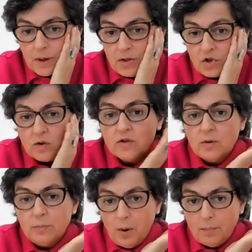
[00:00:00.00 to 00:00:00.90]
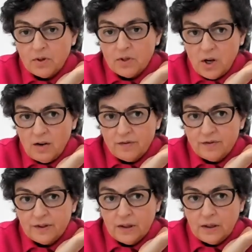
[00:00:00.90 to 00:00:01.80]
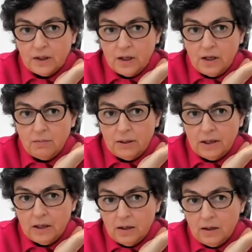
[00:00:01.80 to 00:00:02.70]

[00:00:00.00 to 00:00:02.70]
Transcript: It serves the purpose of giving